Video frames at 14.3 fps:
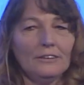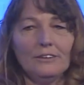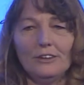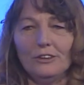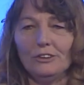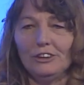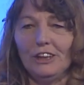You
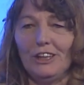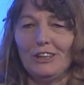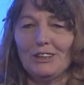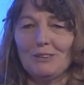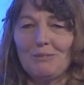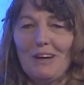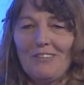know, Jake
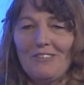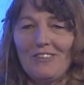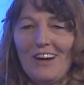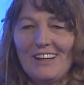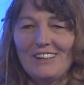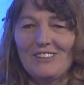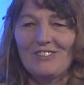is my
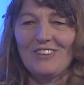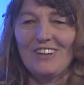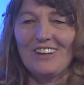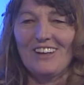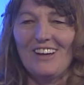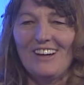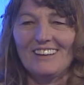friend for a
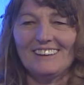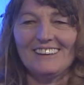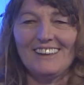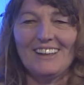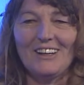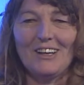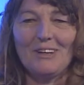long
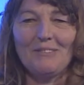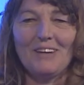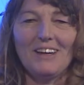time,